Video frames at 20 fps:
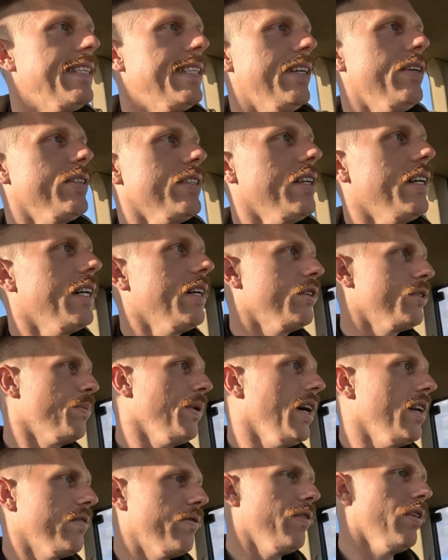I was
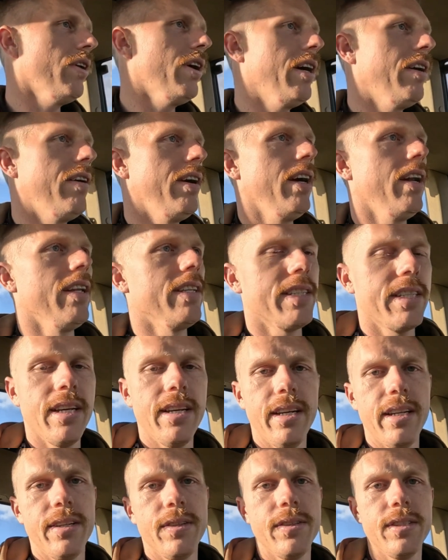about to fly around and
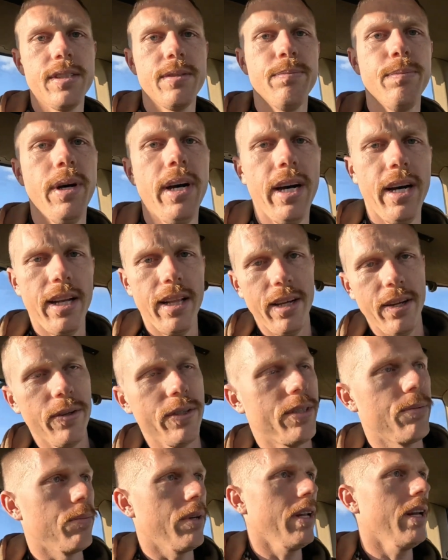start doing some barley or
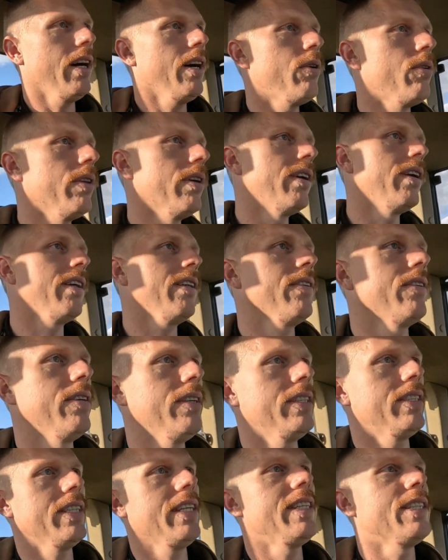some canola, and I
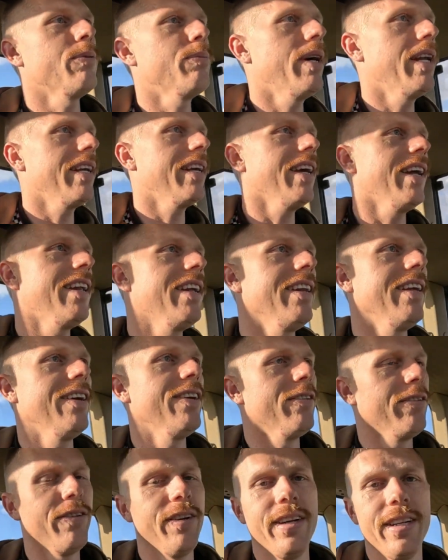thought, geez, I better get in here
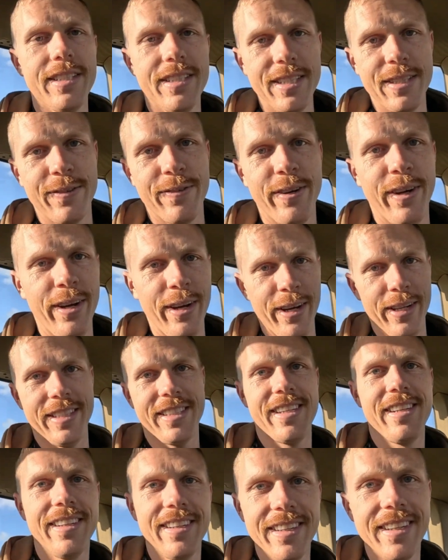and finish this first.